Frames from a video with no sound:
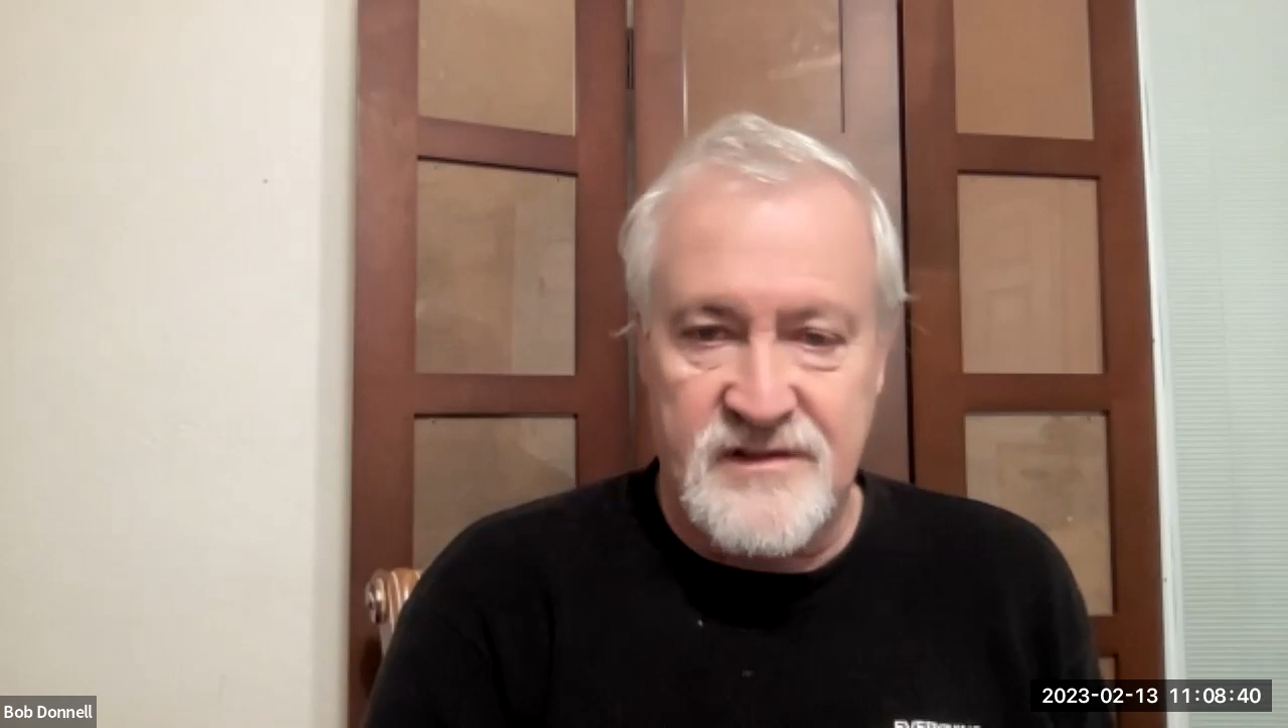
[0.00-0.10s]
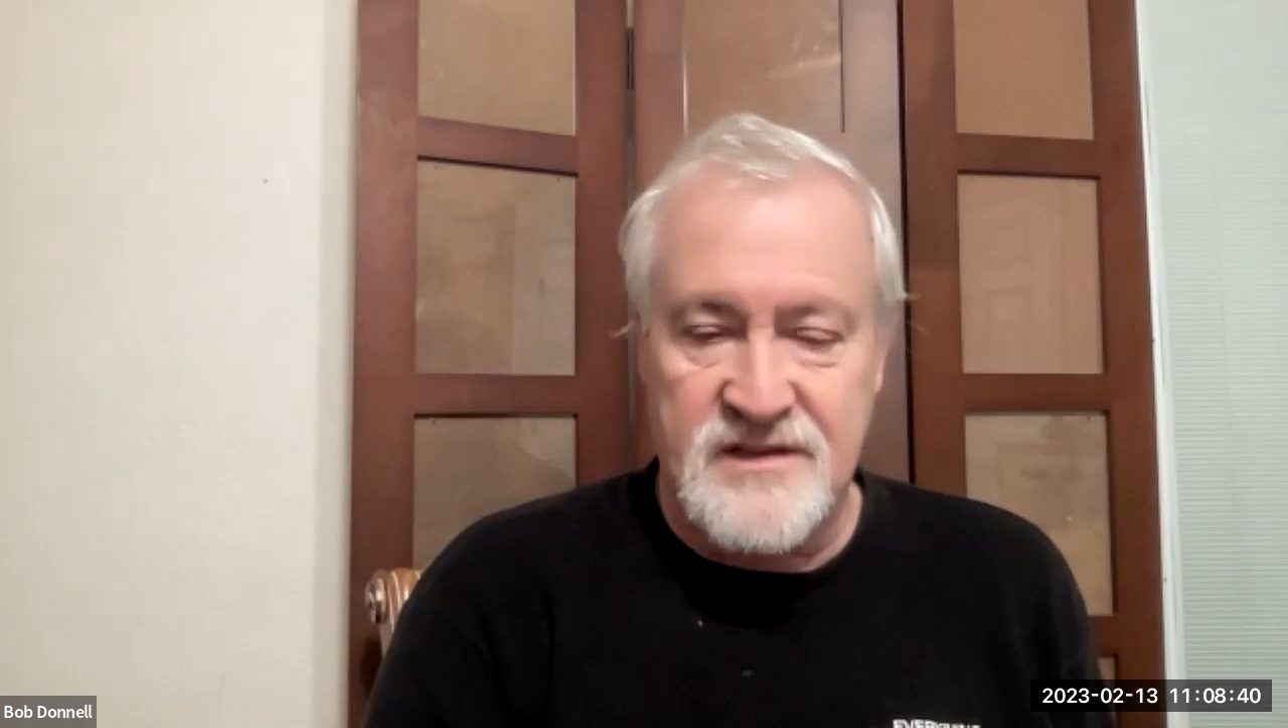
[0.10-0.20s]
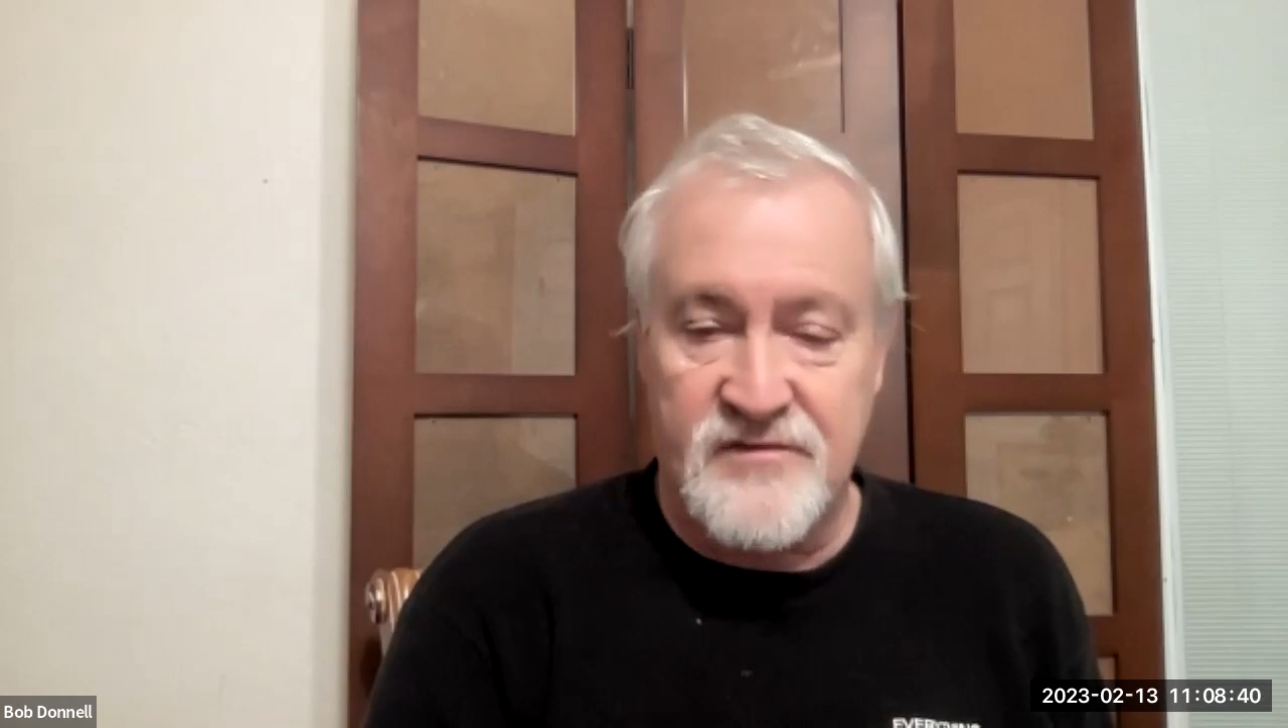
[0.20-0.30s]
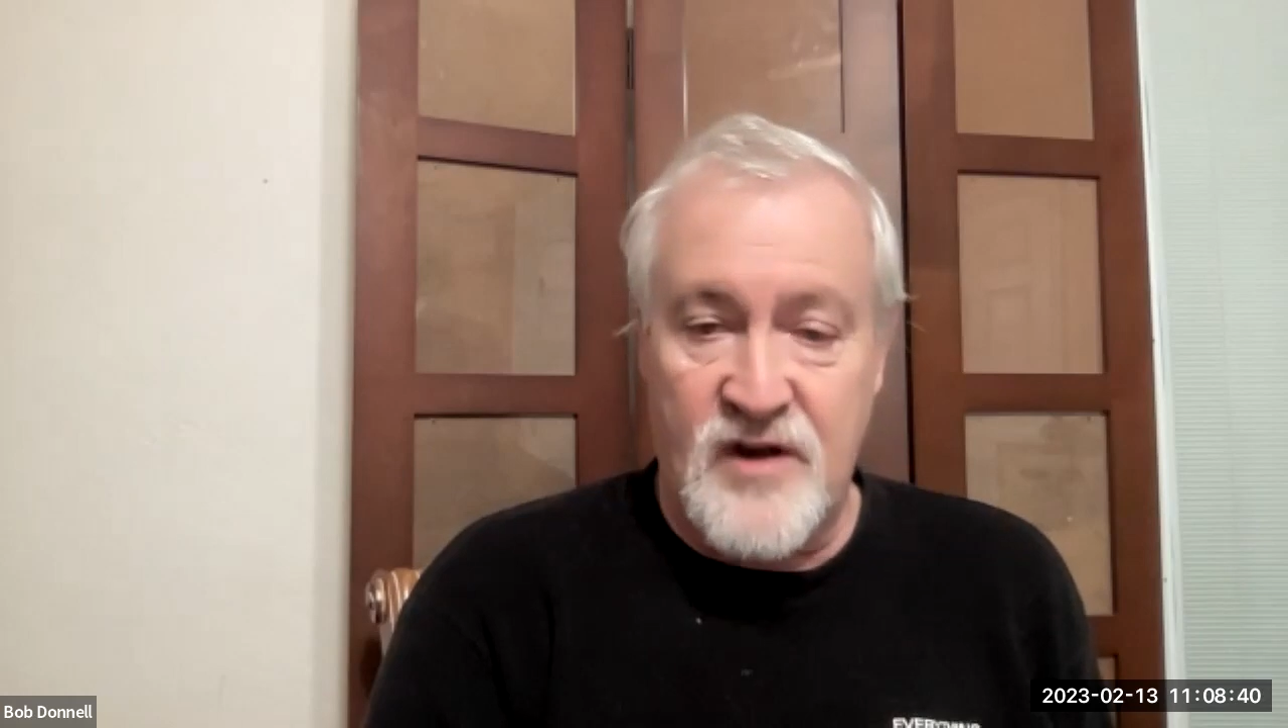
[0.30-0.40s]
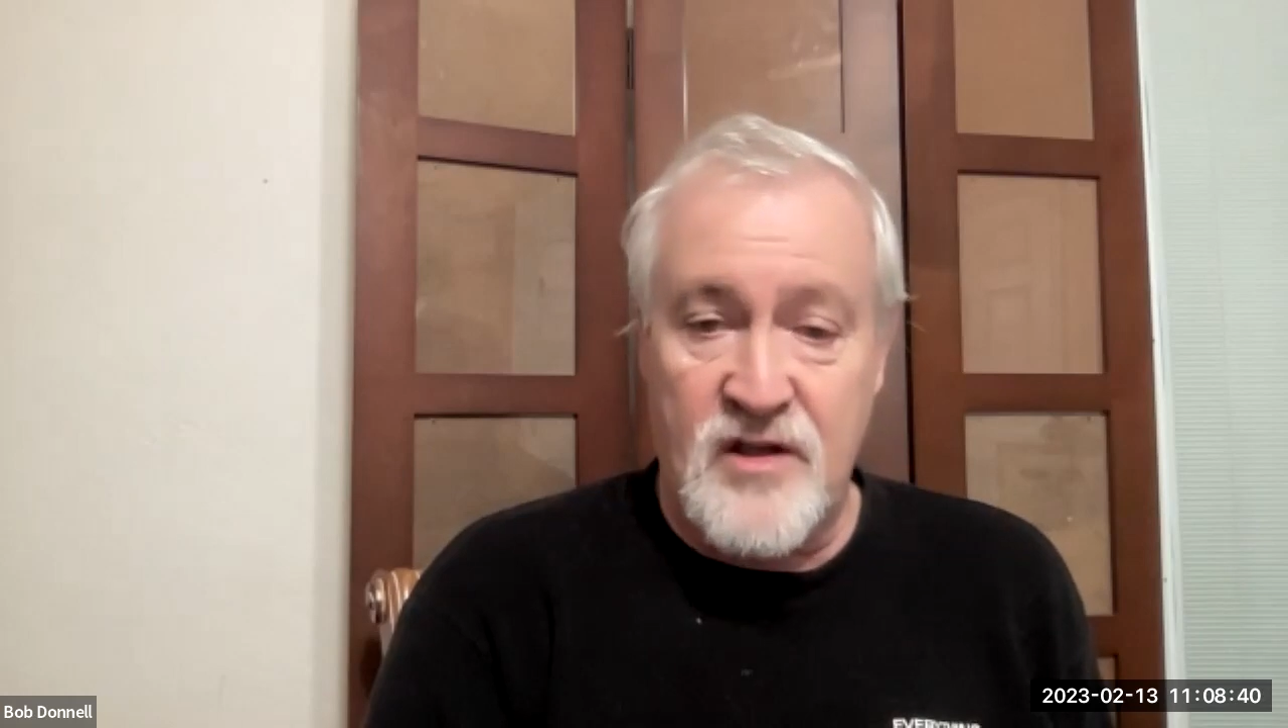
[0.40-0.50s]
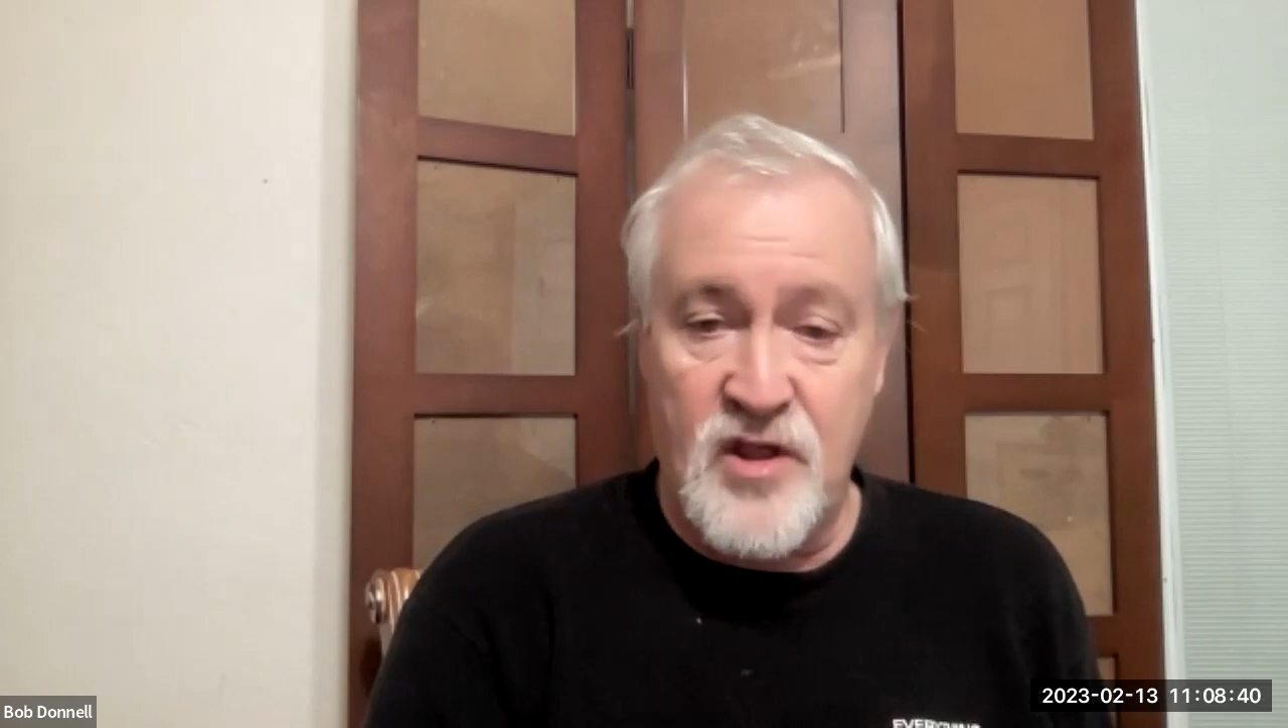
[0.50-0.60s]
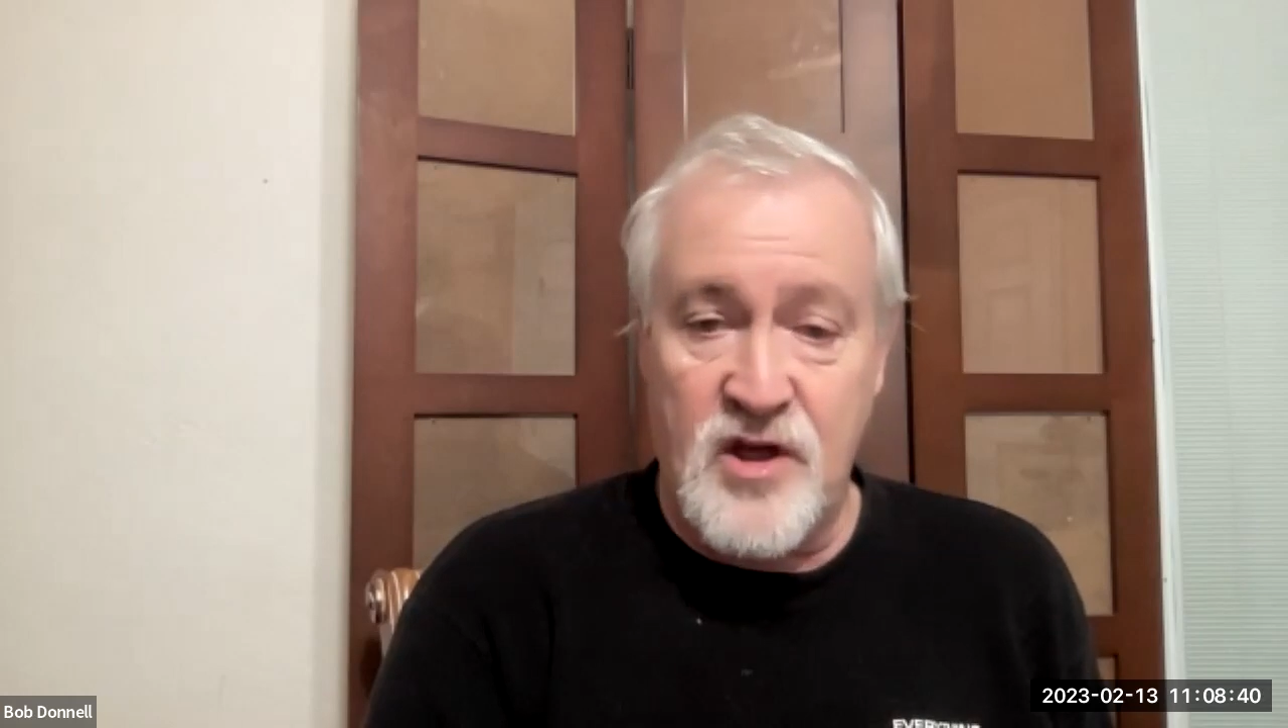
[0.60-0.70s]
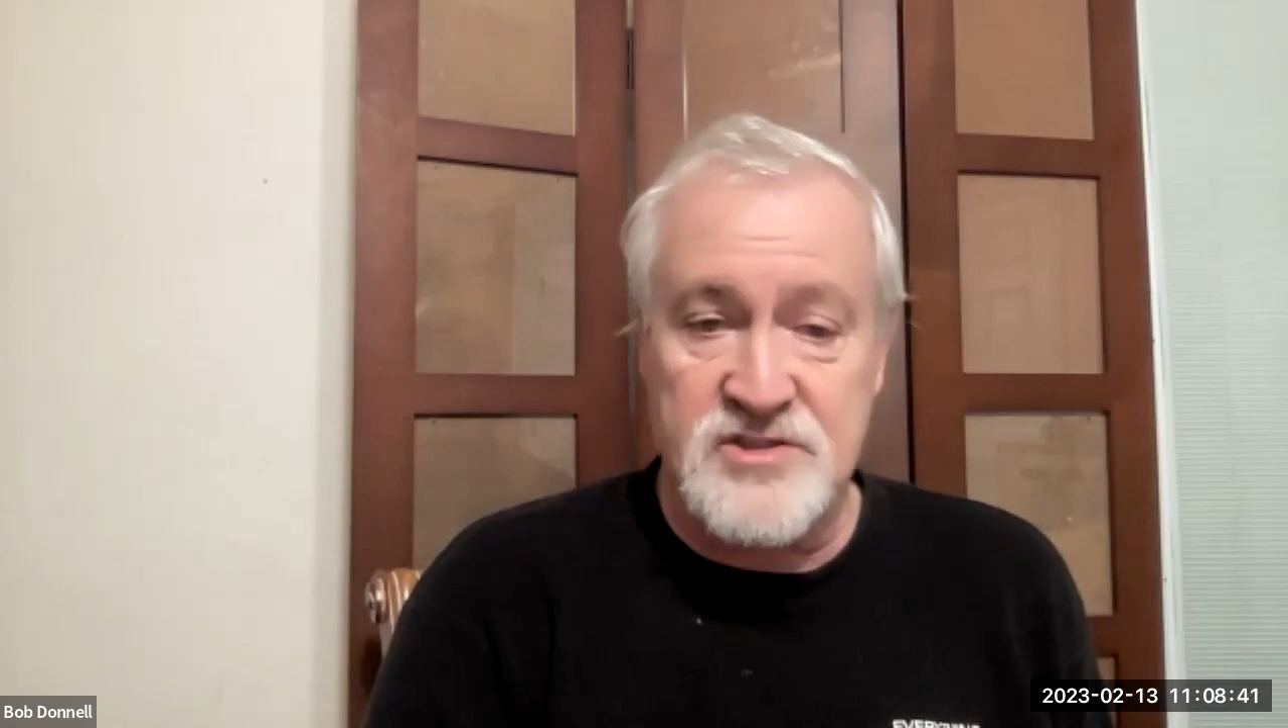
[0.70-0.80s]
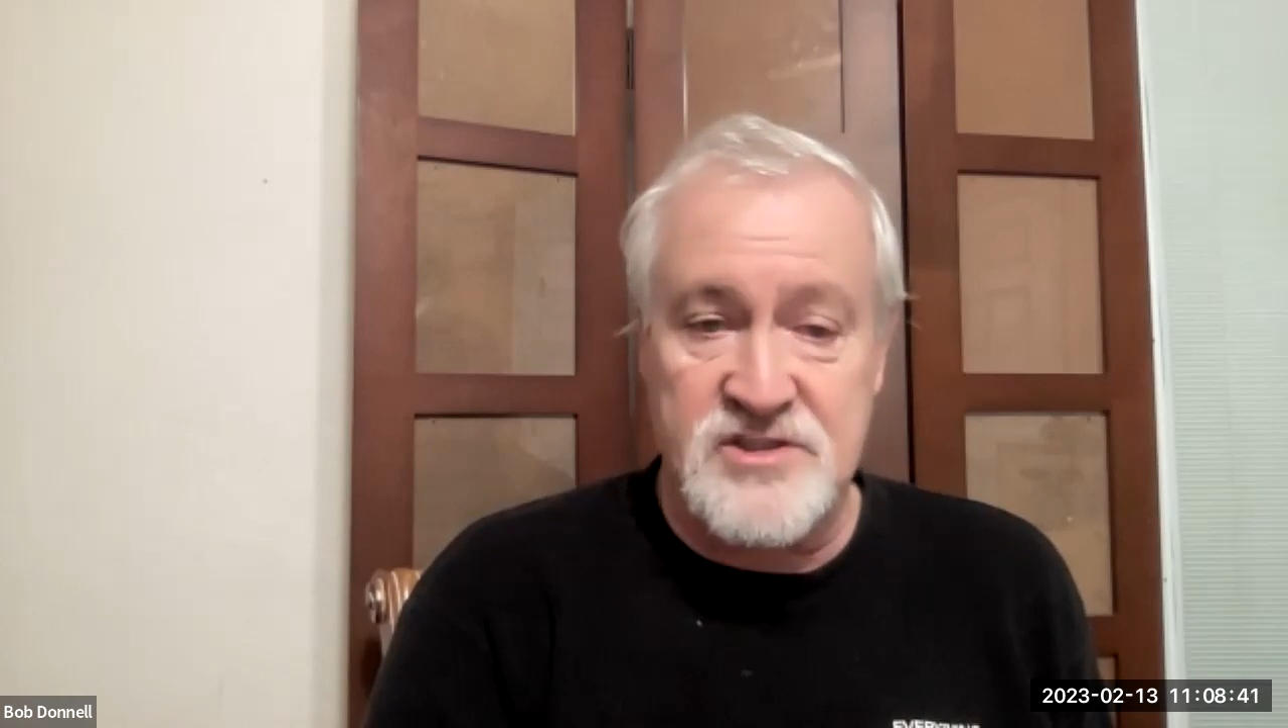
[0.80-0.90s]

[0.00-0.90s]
I said, For how long?